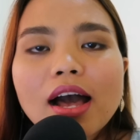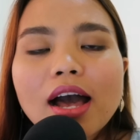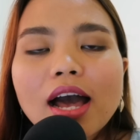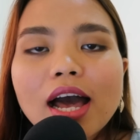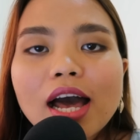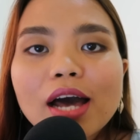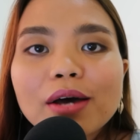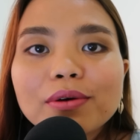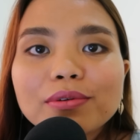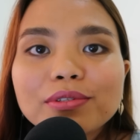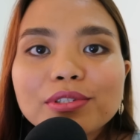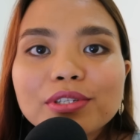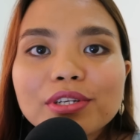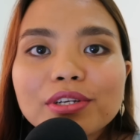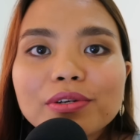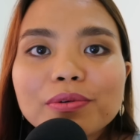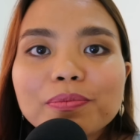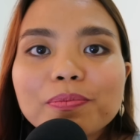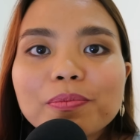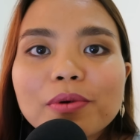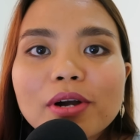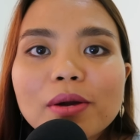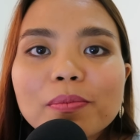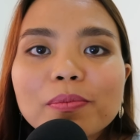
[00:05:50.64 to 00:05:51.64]
How do
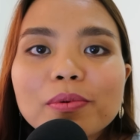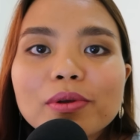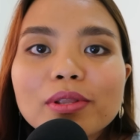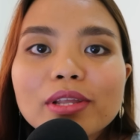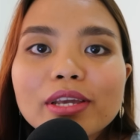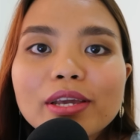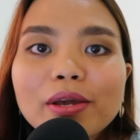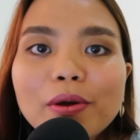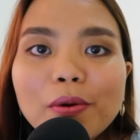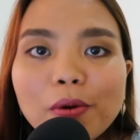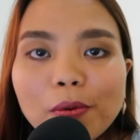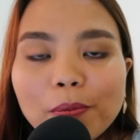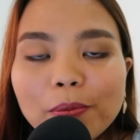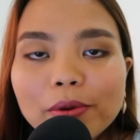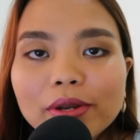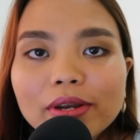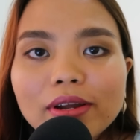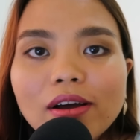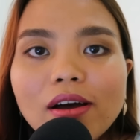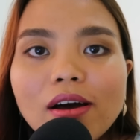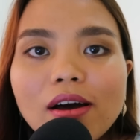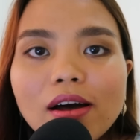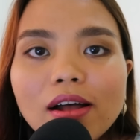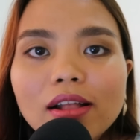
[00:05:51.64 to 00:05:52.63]
you properly
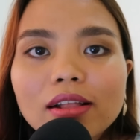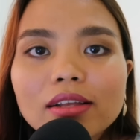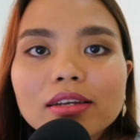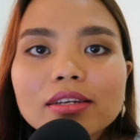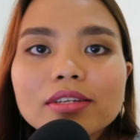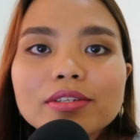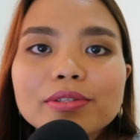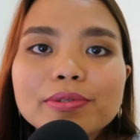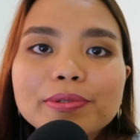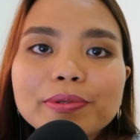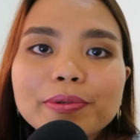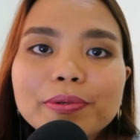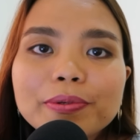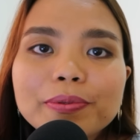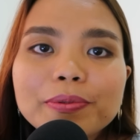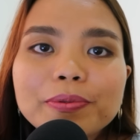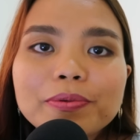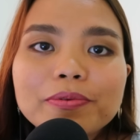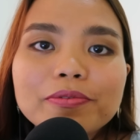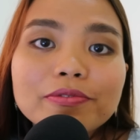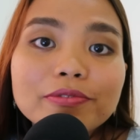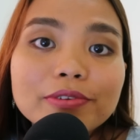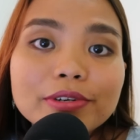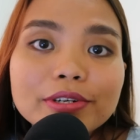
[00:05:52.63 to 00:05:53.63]
open a call?
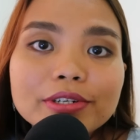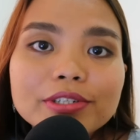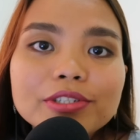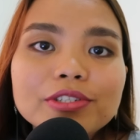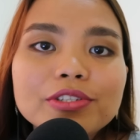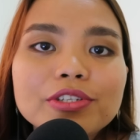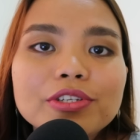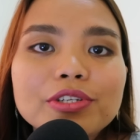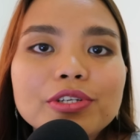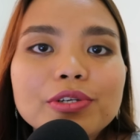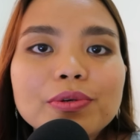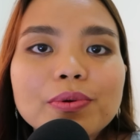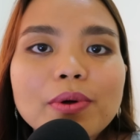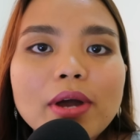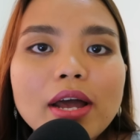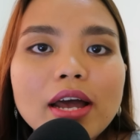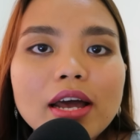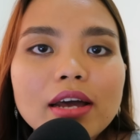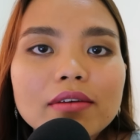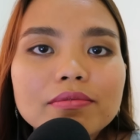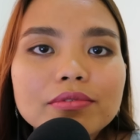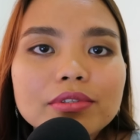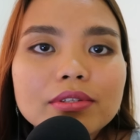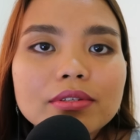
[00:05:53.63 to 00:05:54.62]
So first you
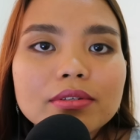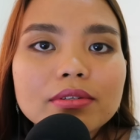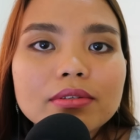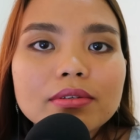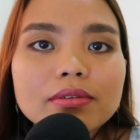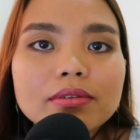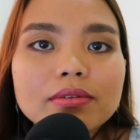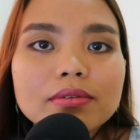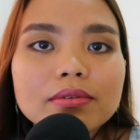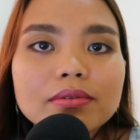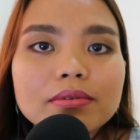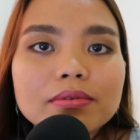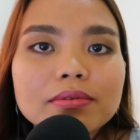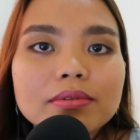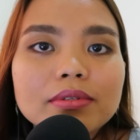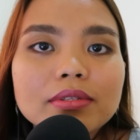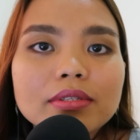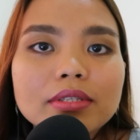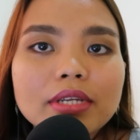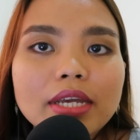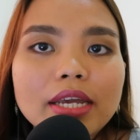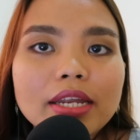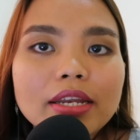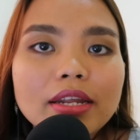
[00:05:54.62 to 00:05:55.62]
have to
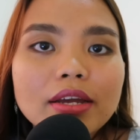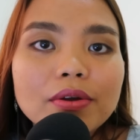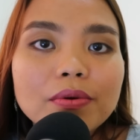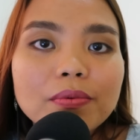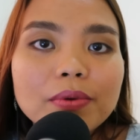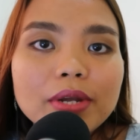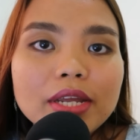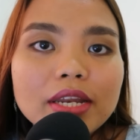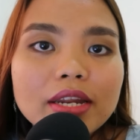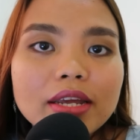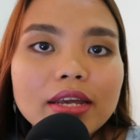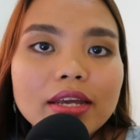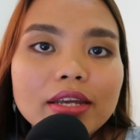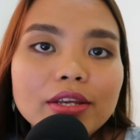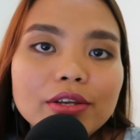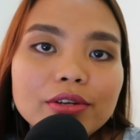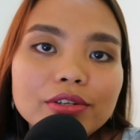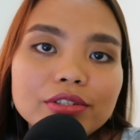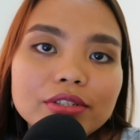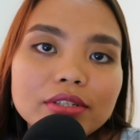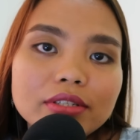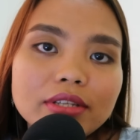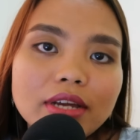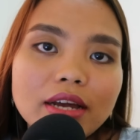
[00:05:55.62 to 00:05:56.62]
state a greeting.
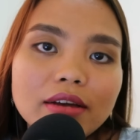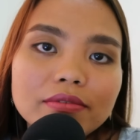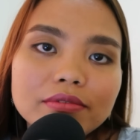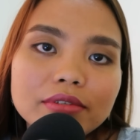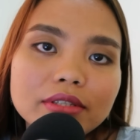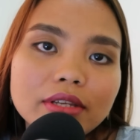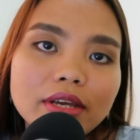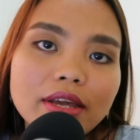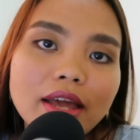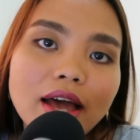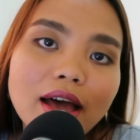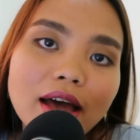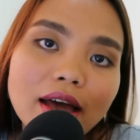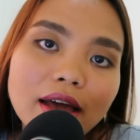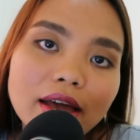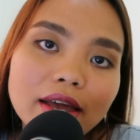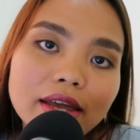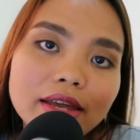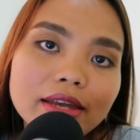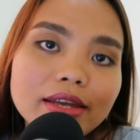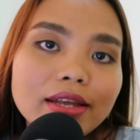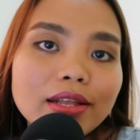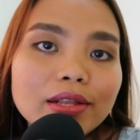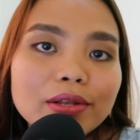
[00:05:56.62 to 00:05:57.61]
You just have to say
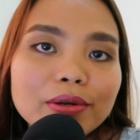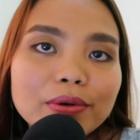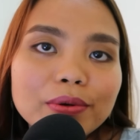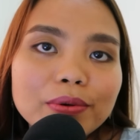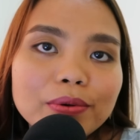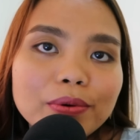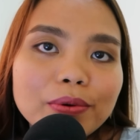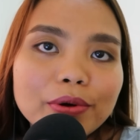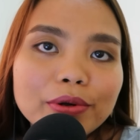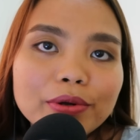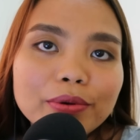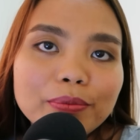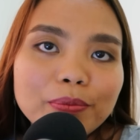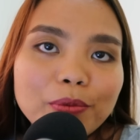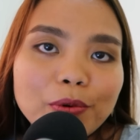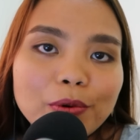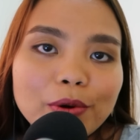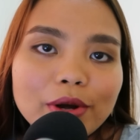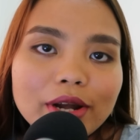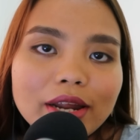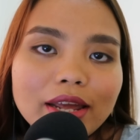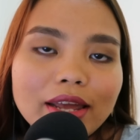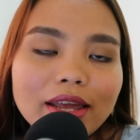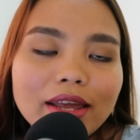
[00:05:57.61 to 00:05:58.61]
hi, hello, or good
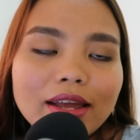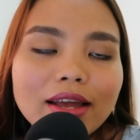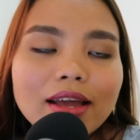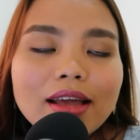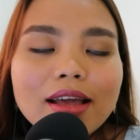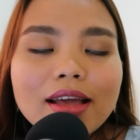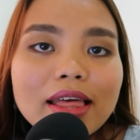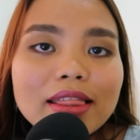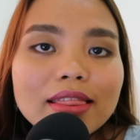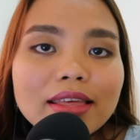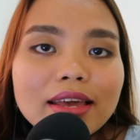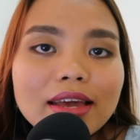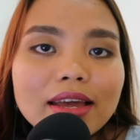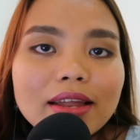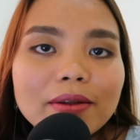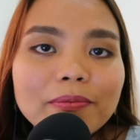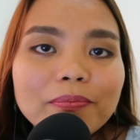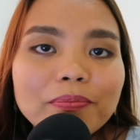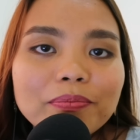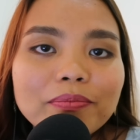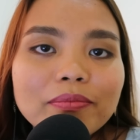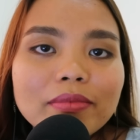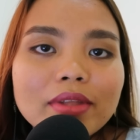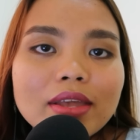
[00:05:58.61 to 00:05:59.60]
morning. And
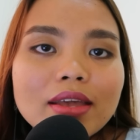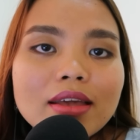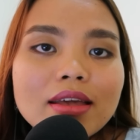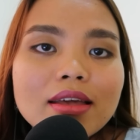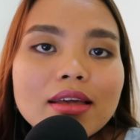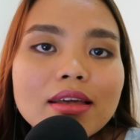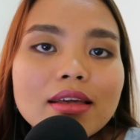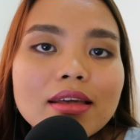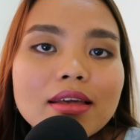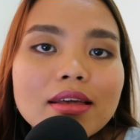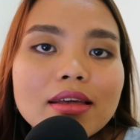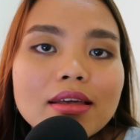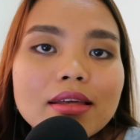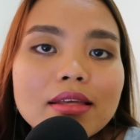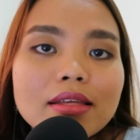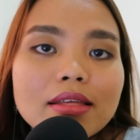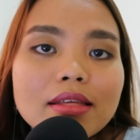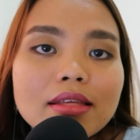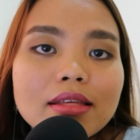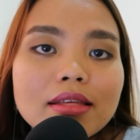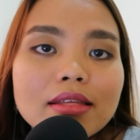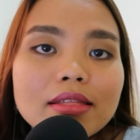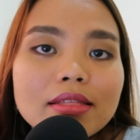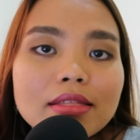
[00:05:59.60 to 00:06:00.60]
then
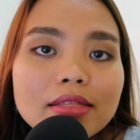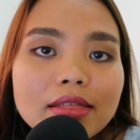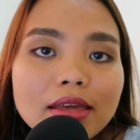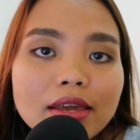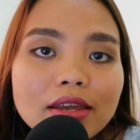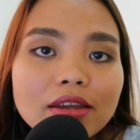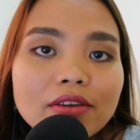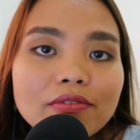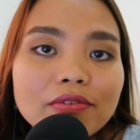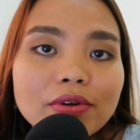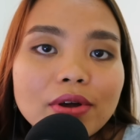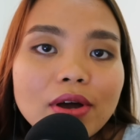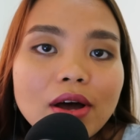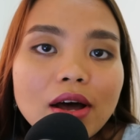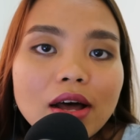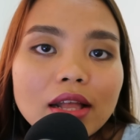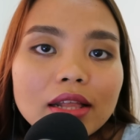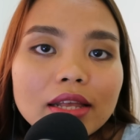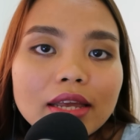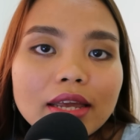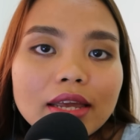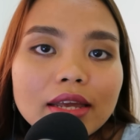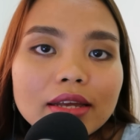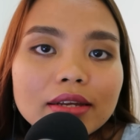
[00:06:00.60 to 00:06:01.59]
thank you for
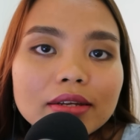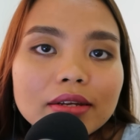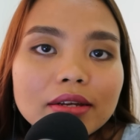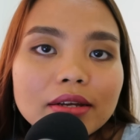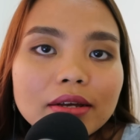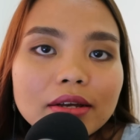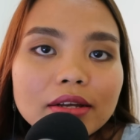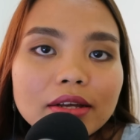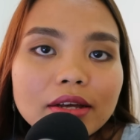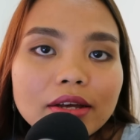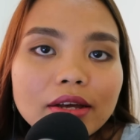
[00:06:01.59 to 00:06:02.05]
calling